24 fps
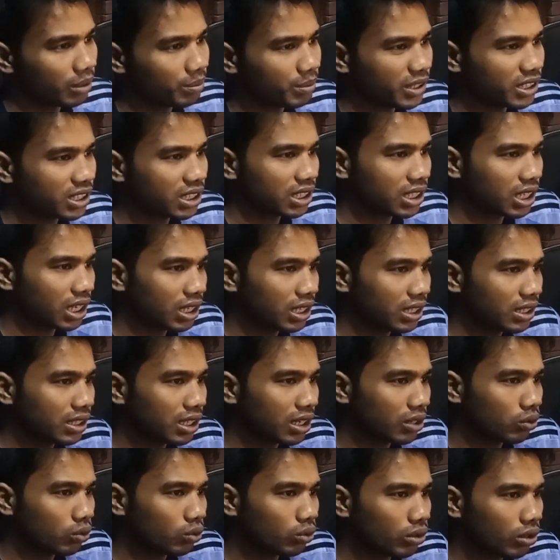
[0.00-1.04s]
Basically,
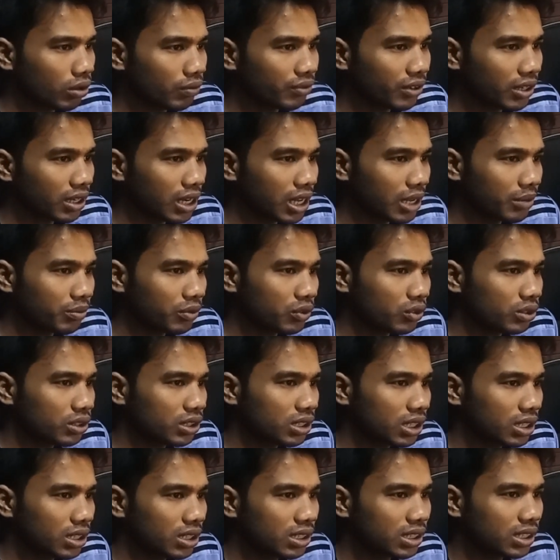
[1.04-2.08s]
the role of a life coach
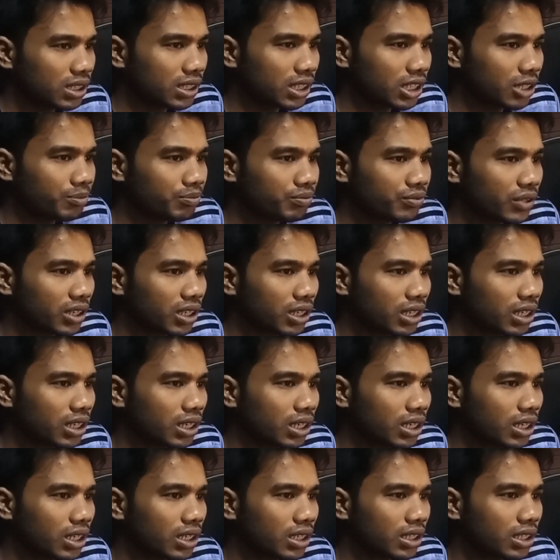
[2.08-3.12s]
is
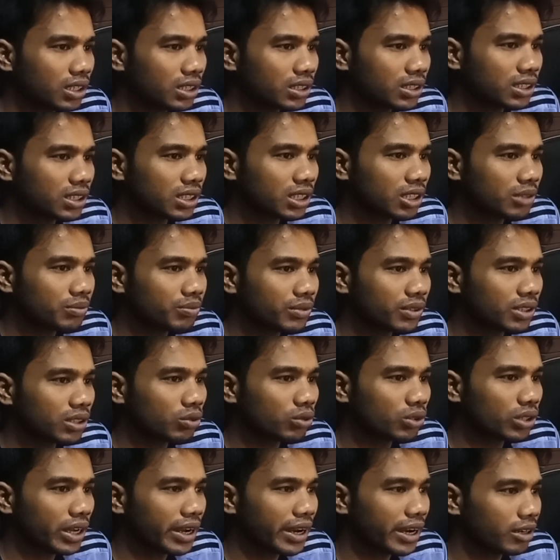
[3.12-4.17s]
give
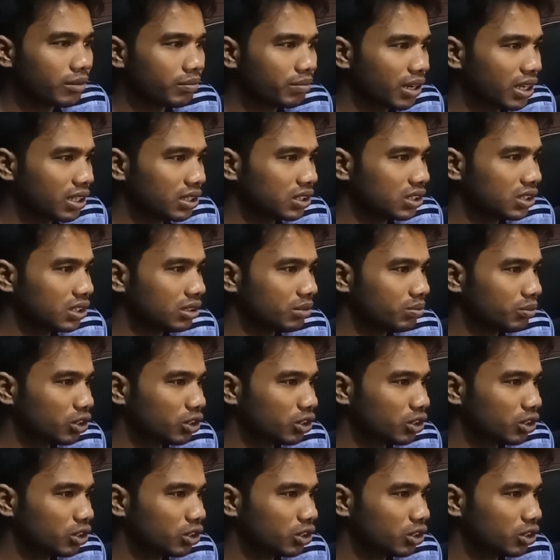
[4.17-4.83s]
you the advice,